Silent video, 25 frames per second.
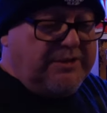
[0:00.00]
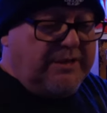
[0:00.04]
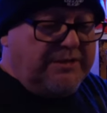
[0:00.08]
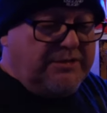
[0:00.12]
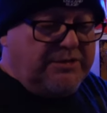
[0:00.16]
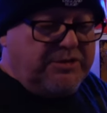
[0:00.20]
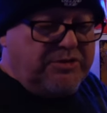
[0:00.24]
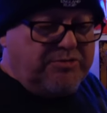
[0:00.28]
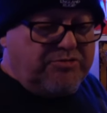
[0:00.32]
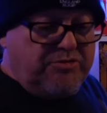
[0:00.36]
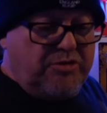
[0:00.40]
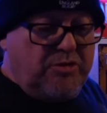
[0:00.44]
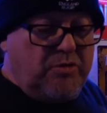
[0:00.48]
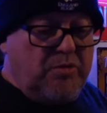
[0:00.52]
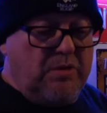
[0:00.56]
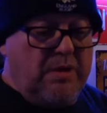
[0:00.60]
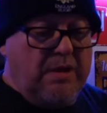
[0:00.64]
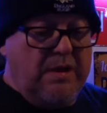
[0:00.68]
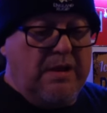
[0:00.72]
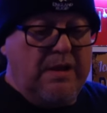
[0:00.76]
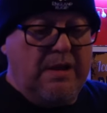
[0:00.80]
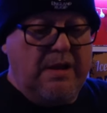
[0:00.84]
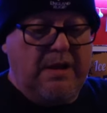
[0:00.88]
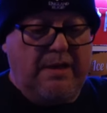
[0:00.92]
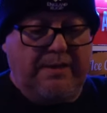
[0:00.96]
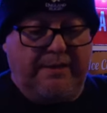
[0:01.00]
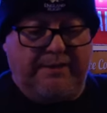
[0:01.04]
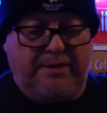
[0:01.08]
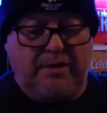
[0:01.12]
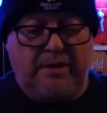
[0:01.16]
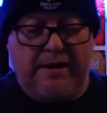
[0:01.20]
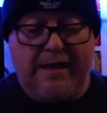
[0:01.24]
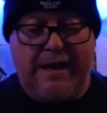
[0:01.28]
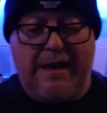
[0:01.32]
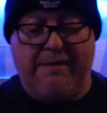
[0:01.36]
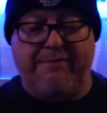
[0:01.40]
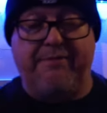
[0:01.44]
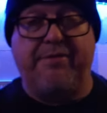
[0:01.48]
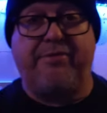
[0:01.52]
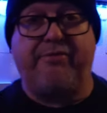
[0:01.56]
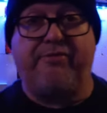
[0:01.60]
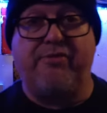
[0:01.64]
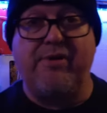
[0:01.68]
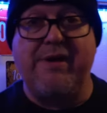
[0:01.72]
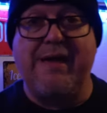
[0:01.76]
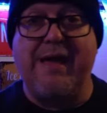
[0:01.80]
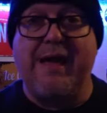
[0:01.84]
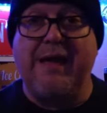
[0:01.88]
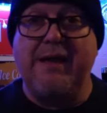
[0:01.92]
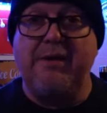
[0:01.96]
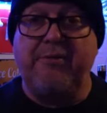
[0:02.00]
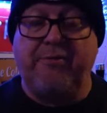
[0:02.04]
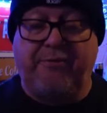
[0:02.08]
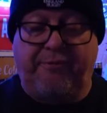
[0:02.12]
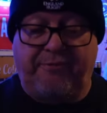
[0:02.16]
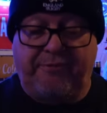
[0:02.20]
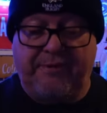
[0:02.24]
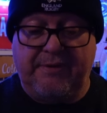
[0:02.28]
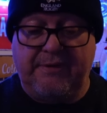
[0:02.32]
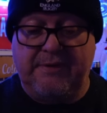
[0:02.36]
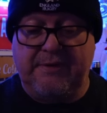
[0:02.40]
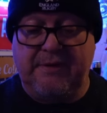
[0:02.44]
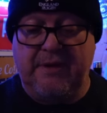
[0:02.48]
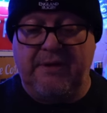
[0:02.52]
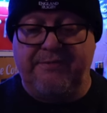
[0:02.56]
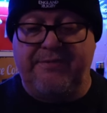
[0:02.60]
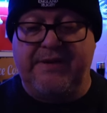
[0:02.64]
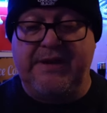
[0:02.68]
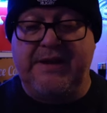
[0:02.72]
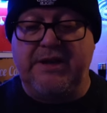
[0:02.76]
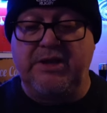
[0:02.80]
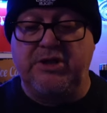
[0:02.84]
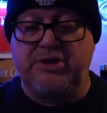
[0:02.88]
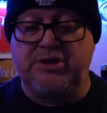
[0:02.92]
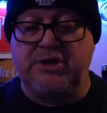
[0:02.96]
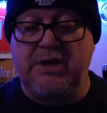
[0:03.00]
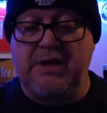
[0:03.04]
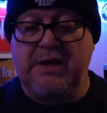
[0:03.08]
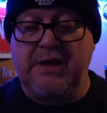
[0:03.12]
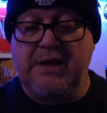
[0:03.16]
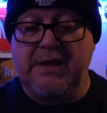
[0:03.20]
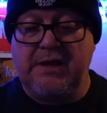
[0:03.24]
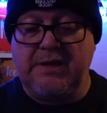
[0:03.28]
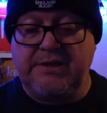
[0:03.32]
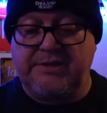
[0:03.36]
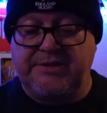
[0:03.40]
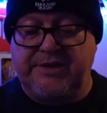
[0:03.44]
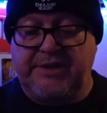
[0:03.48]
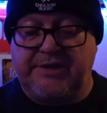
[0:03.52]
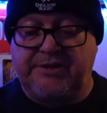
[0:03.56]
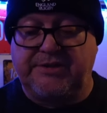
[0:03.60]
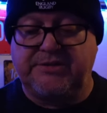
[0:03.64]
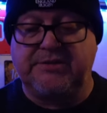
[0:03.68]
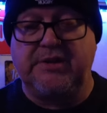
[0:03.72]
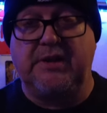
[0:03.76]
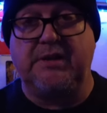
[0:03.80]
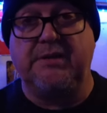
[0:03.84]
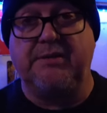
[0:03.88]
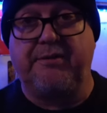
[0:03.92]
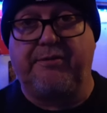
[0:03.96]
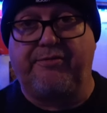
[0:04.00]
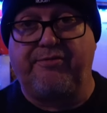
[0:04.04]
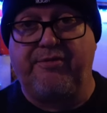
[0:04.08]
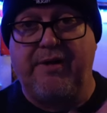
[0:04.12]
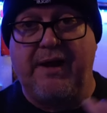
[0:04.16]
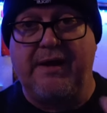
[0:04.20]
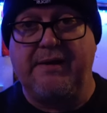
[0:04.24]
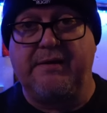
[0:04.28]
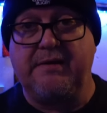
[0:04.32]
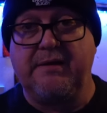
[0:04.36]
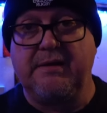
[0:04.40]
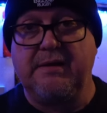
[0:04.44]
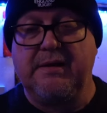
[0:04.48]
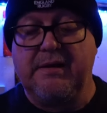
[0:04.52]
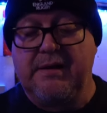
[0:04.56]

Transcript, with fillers: unscrew. They've got to have a 3 8 of an inch, 16 thread.